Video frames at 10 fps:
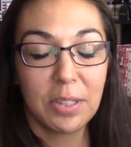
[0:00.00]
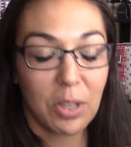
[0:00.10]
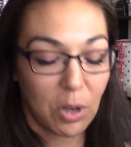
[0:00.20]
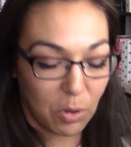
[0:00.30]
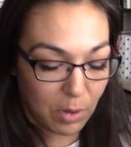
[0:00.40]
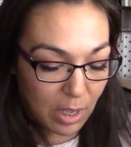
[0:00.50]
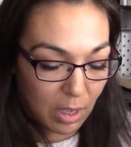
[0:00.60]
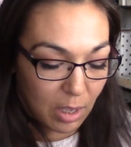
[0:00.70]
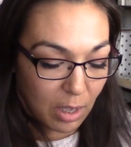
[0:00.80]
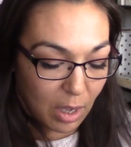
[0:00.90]
So
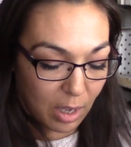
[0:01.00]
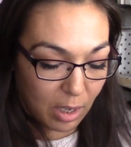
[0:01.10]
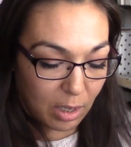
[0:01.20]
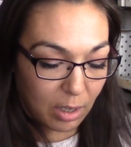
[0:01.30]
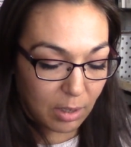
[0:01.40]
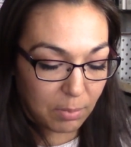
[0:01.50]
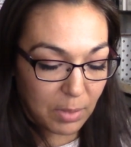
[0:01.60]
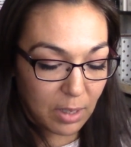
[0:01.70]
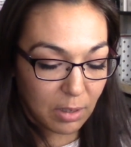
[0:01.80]
I